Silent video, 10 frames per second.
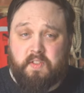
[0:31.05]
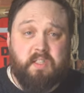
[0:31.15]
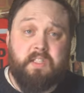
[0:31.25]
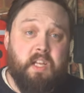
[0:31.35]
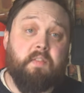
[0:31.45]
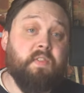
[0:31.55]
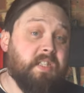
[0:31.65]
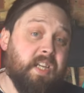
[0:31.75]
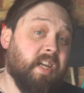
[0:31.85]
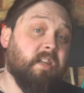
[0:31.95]
It's a
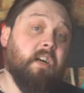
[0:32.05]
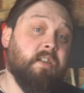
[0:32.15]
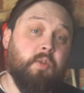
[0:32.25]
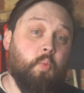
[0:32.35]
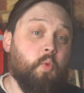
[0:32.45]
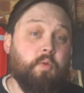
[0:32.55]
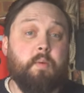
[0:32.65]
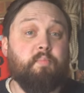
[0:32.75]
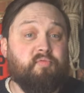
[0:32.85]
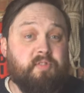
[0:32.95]
self-contained underwater
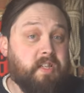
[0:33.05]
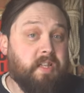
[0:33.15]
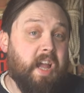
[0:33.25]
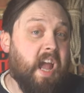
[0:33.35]
breathing